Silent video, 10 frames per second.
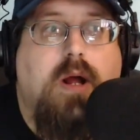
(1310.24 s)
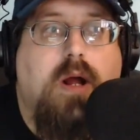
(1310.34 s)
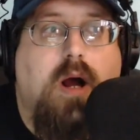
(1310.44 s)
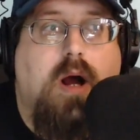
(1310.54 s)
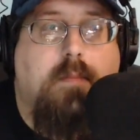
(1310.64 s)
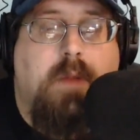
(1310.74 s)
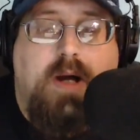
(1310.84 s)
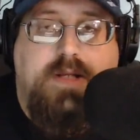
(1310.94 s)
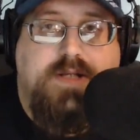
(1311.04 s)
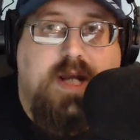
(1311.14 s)
I'm not
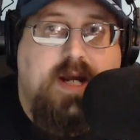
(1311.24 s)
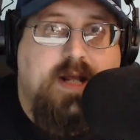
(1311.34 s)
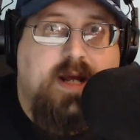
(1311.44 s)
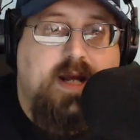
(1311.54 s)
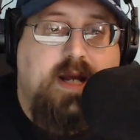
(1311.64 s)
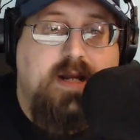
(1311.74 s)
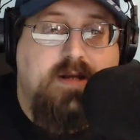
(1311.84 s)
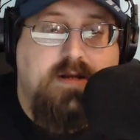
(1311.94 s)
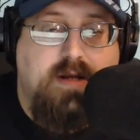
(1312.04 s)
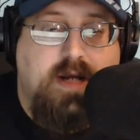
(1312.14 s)
saying that
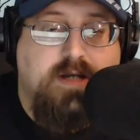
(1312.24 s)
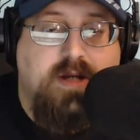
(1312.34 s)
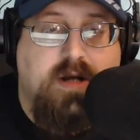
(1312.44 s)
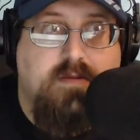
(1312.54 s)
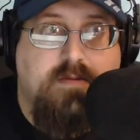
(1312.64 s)
he's not